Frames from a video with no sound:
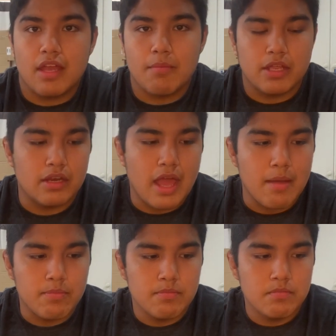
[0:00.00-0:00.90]
I
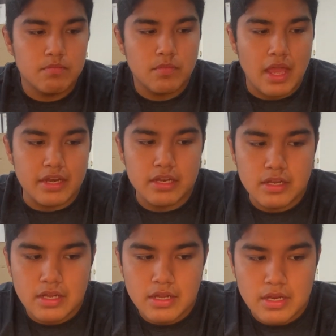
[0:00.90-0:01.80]

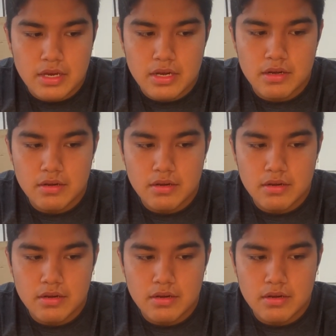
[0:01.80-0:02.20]
did